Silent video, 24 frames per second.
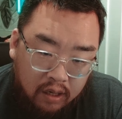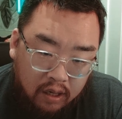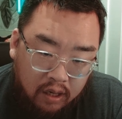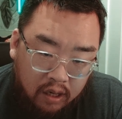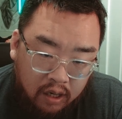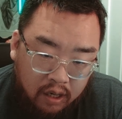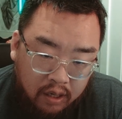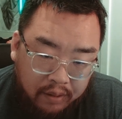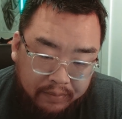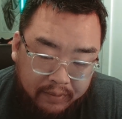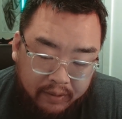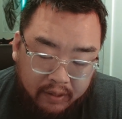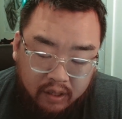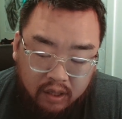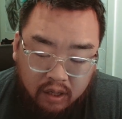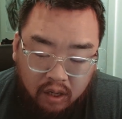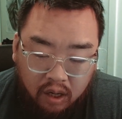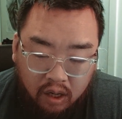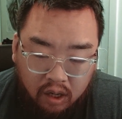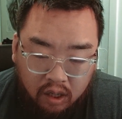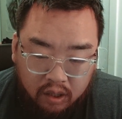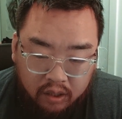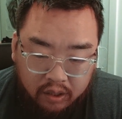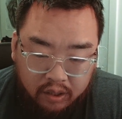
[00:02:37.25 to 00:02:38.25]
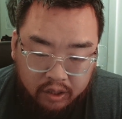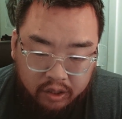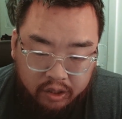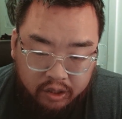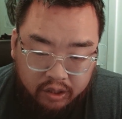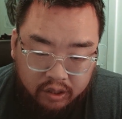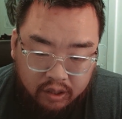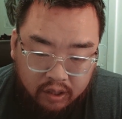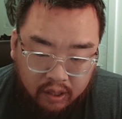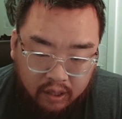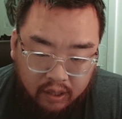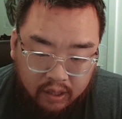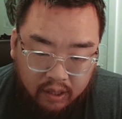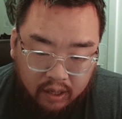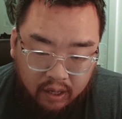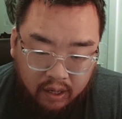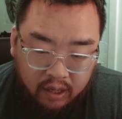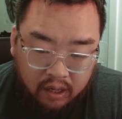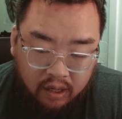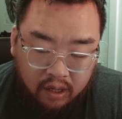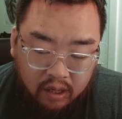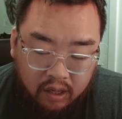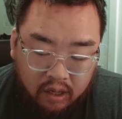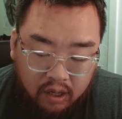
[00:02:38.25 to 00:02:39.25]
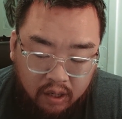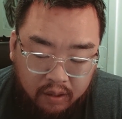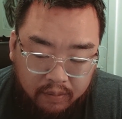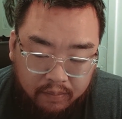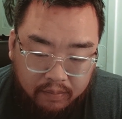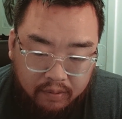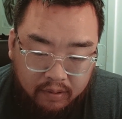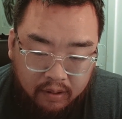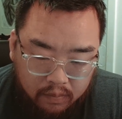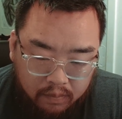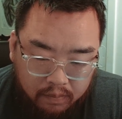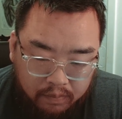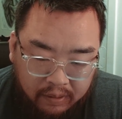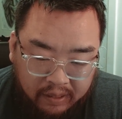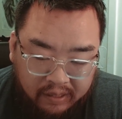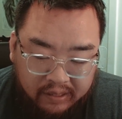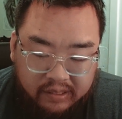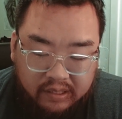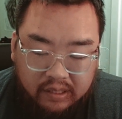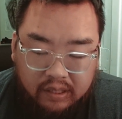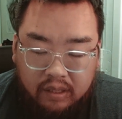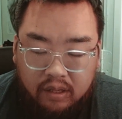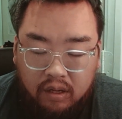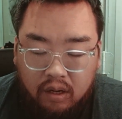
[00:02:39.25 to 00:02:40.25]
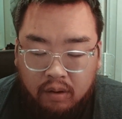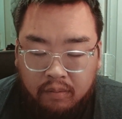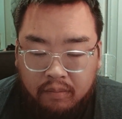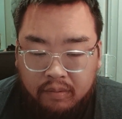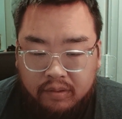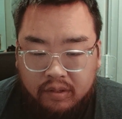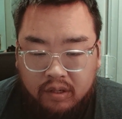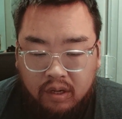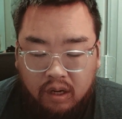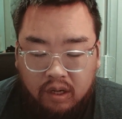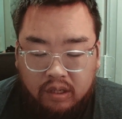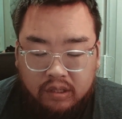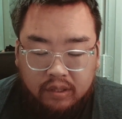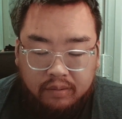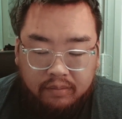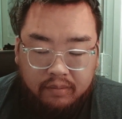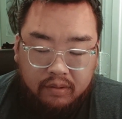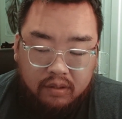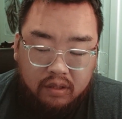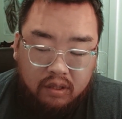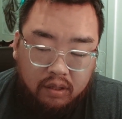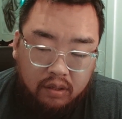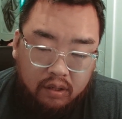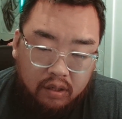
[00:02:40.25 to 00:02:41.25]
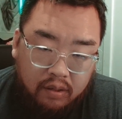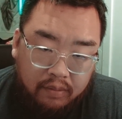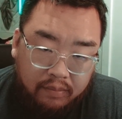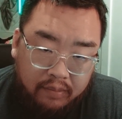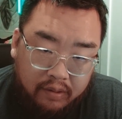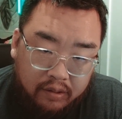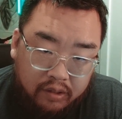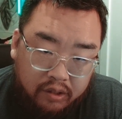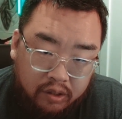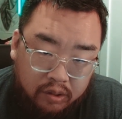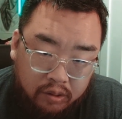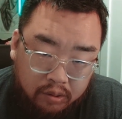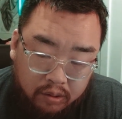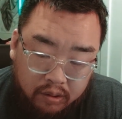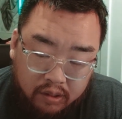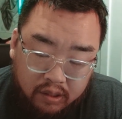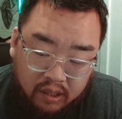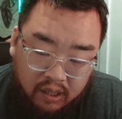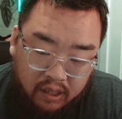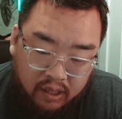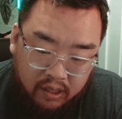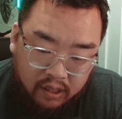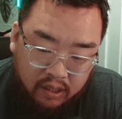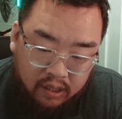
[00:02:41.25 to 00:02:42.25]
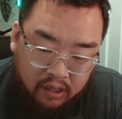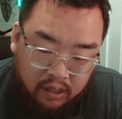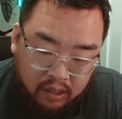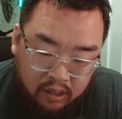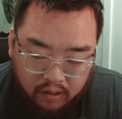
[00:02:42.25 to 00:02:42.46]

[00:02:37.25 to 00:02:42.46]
in college that ended up basically almost causing me to commit suicide.